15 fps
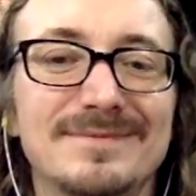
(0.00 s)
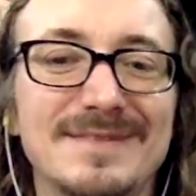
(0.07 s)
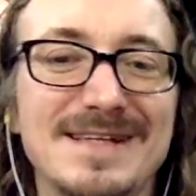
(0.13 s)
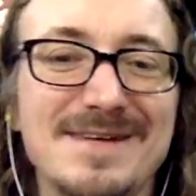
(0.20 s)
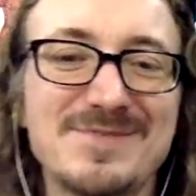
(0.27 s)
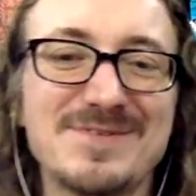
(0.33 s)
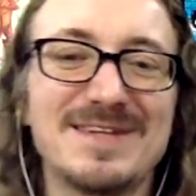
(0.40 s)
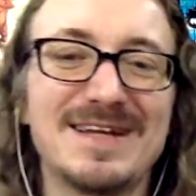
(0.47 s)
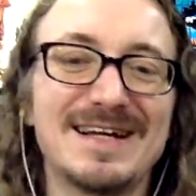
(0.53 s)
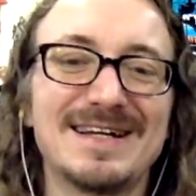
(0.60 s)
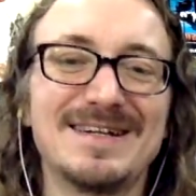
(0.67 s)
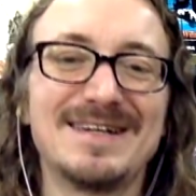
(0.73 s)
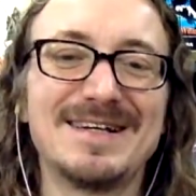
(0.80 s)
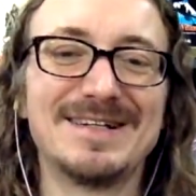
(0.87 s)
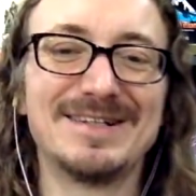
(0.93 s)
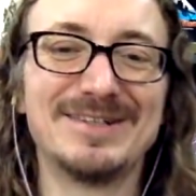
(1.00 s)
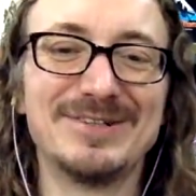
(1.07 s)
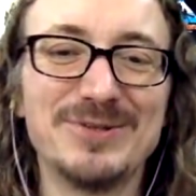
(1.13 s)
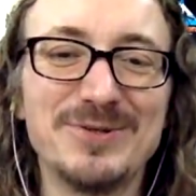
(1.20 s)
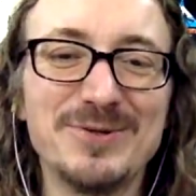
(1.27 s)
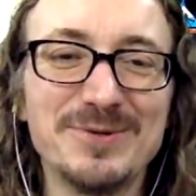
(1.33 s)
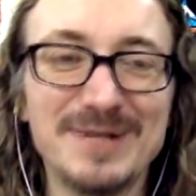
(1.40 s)
Yeah, for, I got a lot of
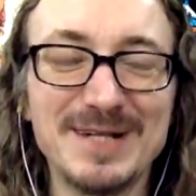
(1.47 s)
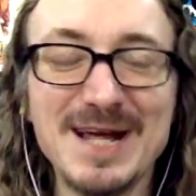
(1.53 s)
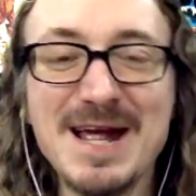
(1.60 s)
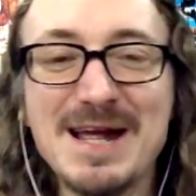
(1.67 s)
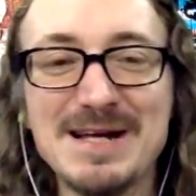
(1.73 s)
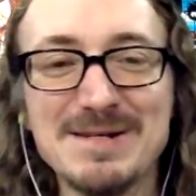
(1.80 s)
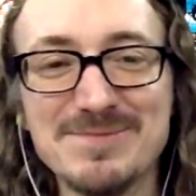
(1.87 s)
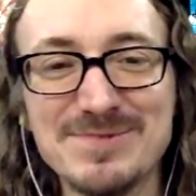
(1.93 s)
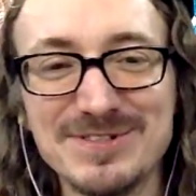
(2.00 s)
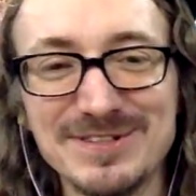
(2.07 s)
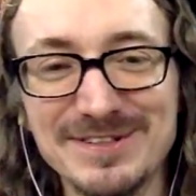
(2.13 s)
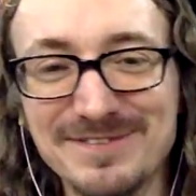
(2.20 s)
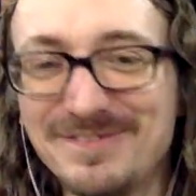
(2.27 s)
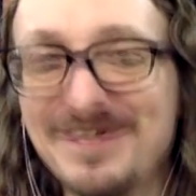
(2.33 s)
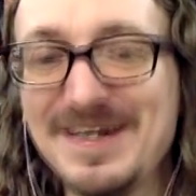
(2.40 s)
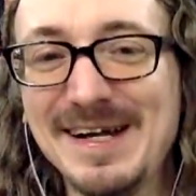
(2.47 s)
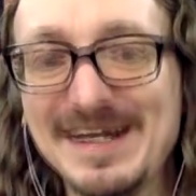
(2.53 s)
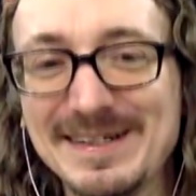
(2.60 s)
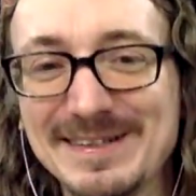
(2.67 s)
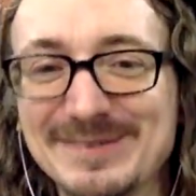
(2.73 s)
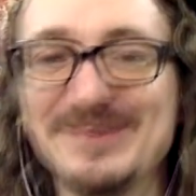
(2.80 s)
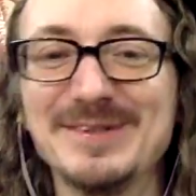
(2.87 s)
good old games uh,
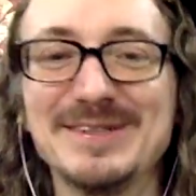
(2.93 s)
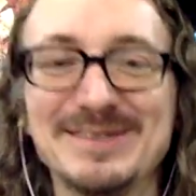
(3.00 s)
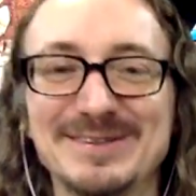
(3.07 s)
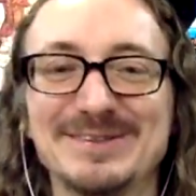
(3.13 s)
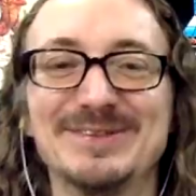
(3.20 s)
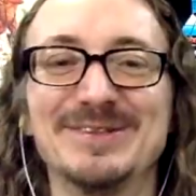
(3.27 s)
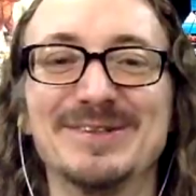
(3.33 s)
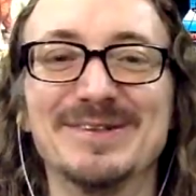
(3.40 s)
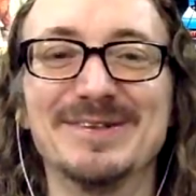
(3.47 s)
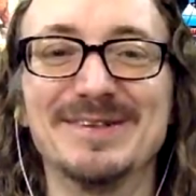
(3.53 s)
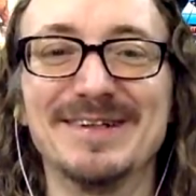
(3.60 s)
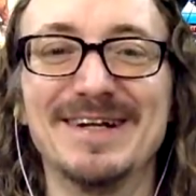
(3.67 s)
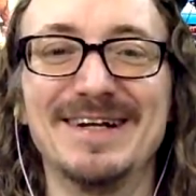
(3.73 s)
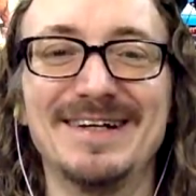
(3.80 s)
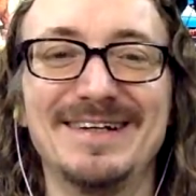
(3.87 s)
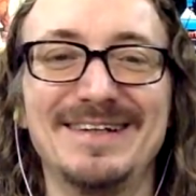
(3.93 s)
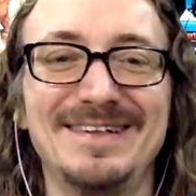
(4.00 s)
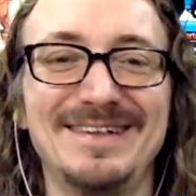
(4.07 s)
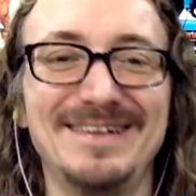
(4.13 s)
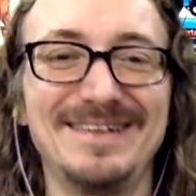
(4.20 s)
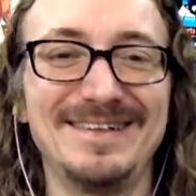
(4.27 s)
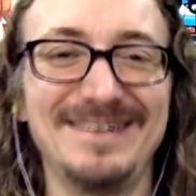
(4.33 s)
fans that watch the show in
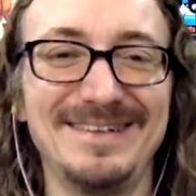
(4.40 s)
there.